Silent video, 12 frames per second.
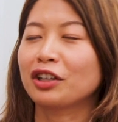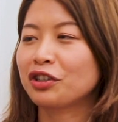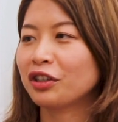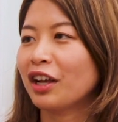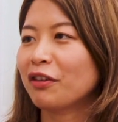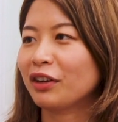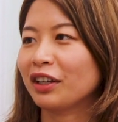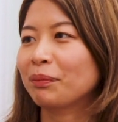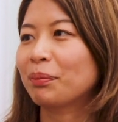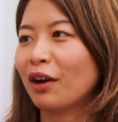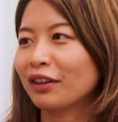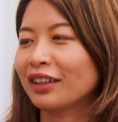A
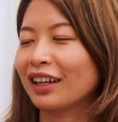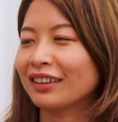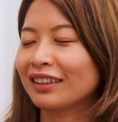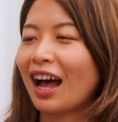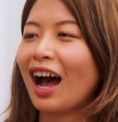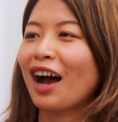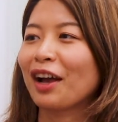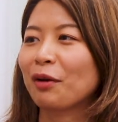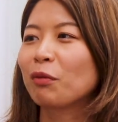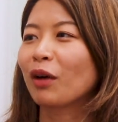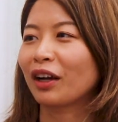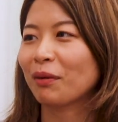generic process I
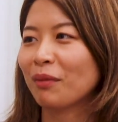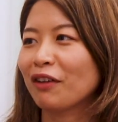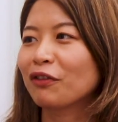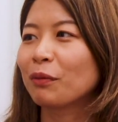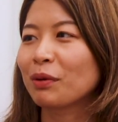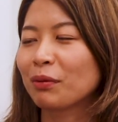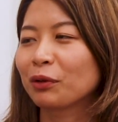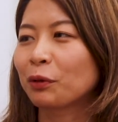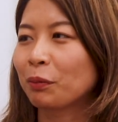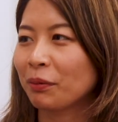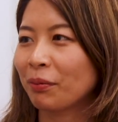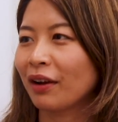recommend for people
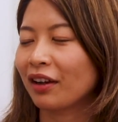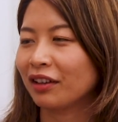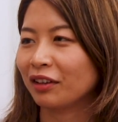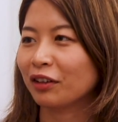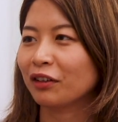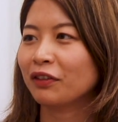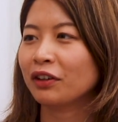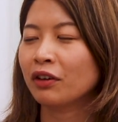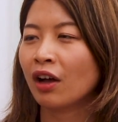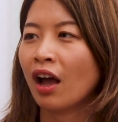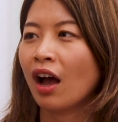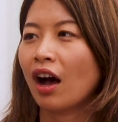to prepare
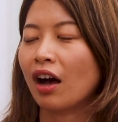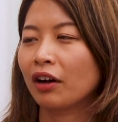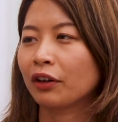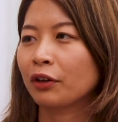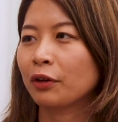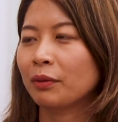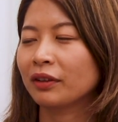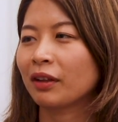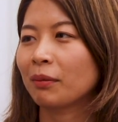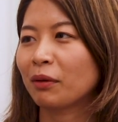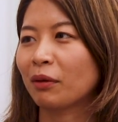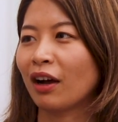interview could be
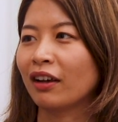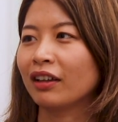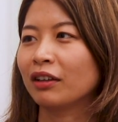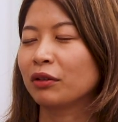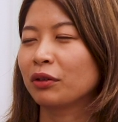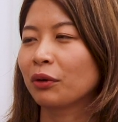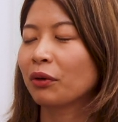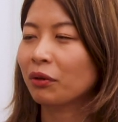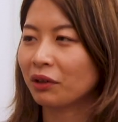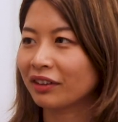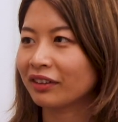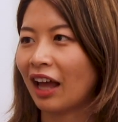summarized into
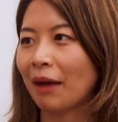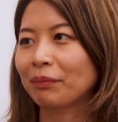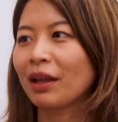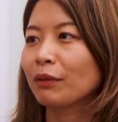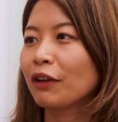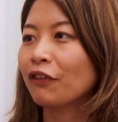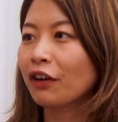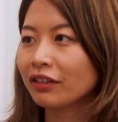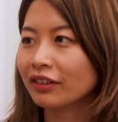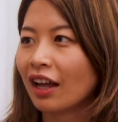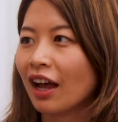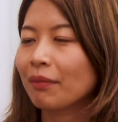3 steps. The
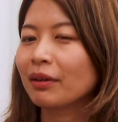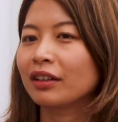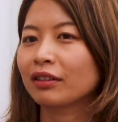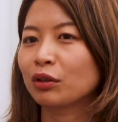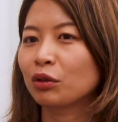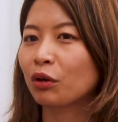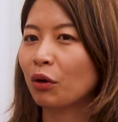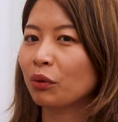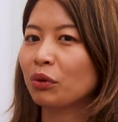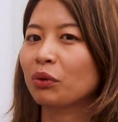first step is to go